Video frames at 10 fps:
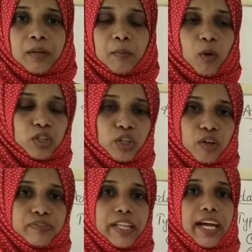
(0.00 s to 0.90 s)
both
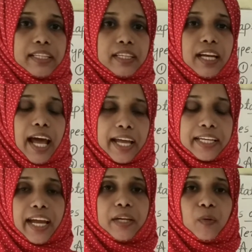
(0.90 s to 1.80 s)
of that
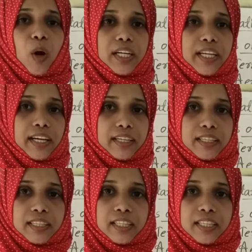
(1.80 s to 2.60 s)
land and water.